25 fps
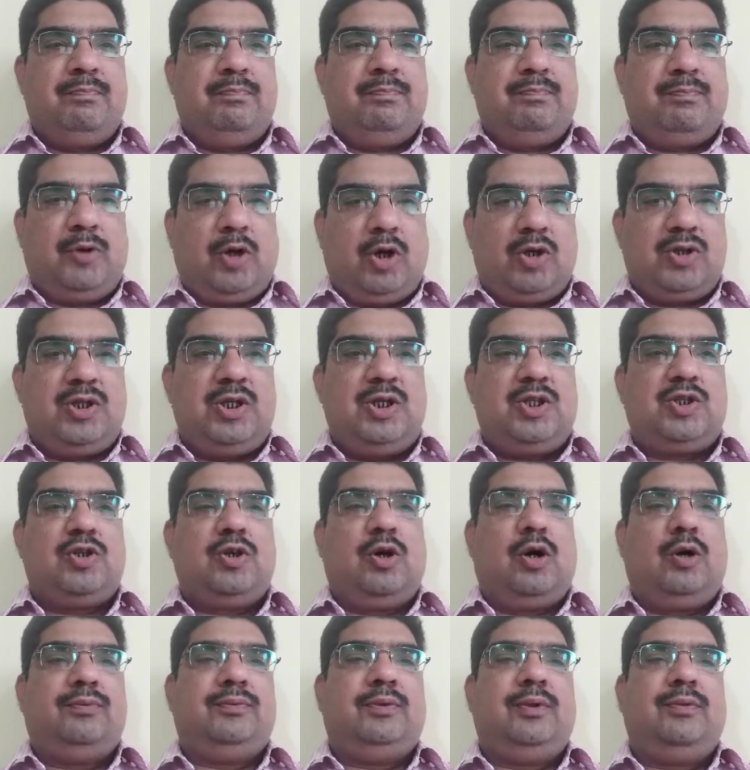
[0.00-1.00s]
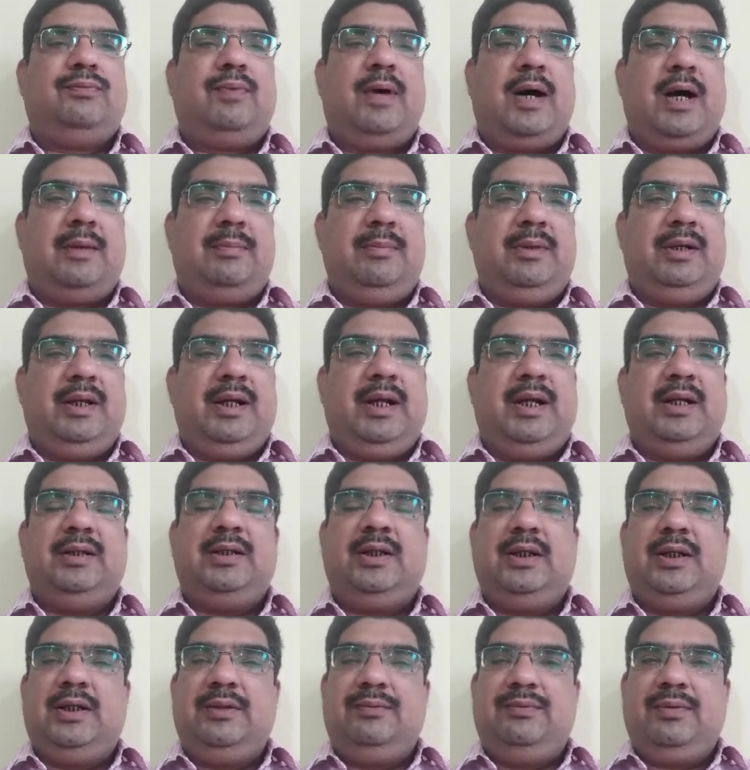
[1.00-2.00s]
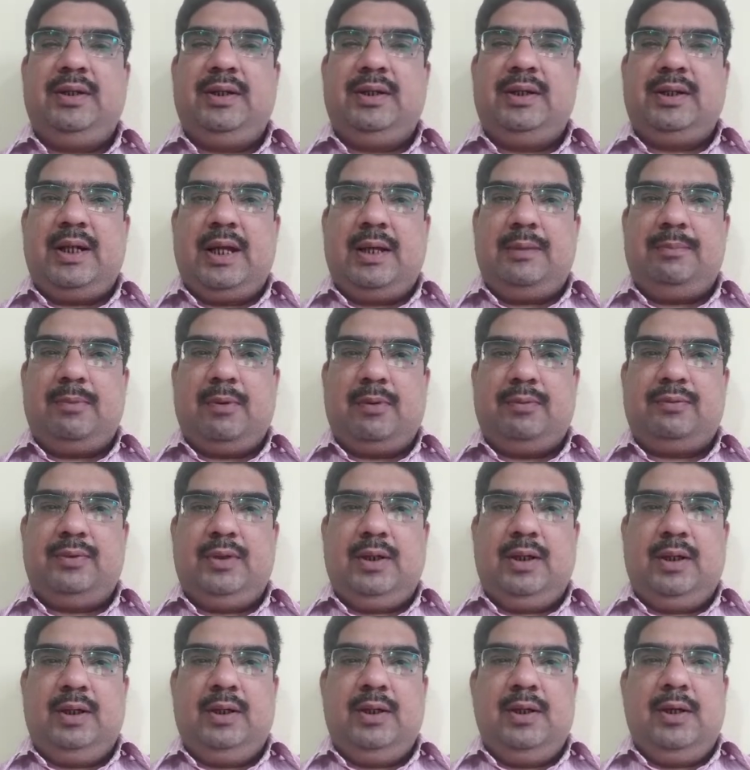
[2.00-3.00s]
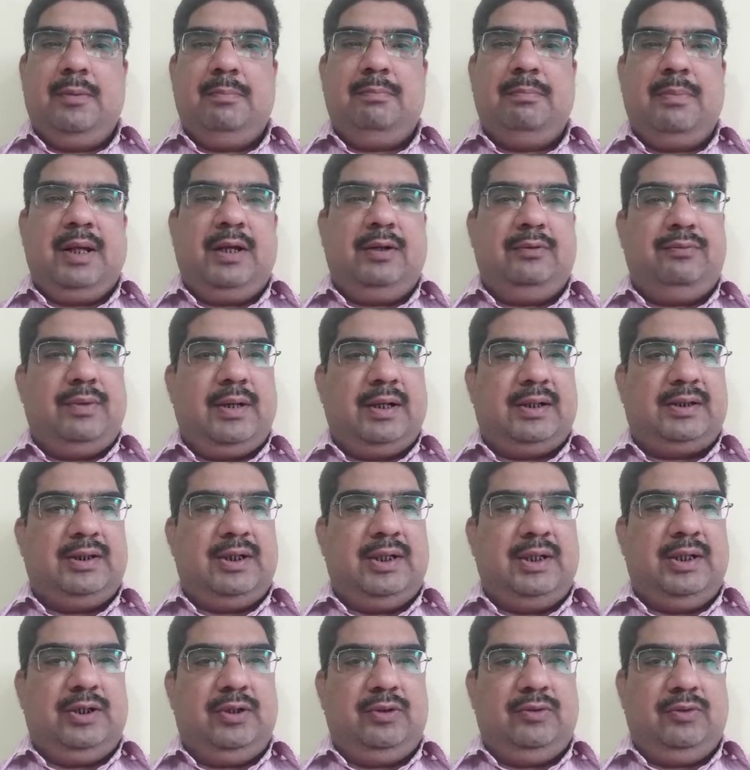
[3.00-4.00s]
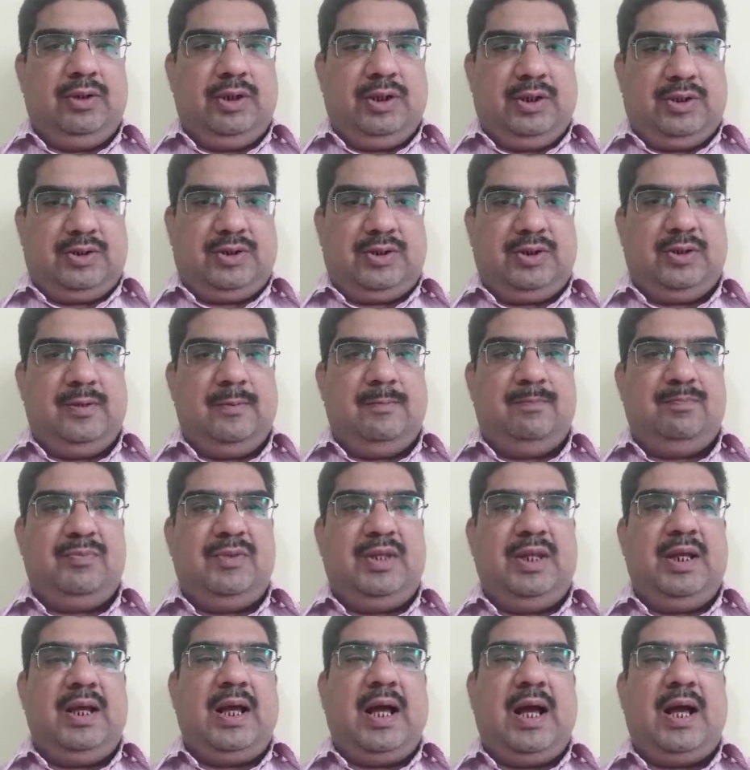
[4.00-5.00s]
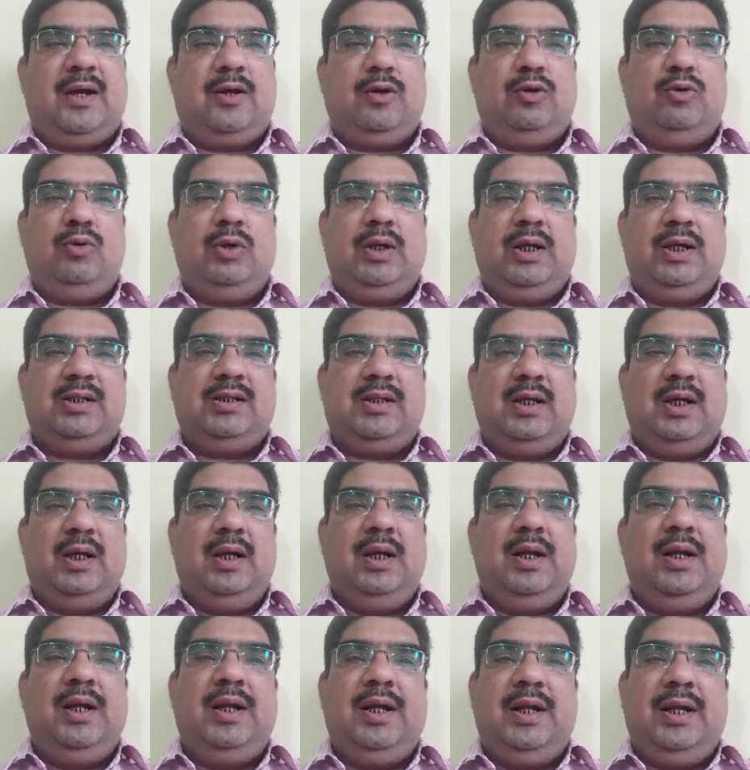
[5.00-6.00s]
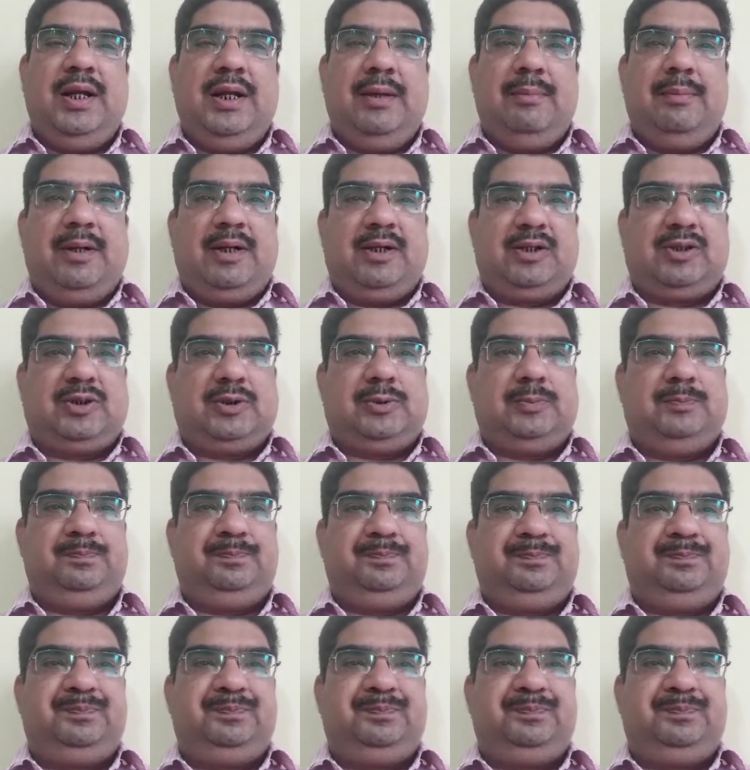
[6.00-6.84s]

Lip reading: process of the farming and the different type of the manufacturing units. They are known as the labors.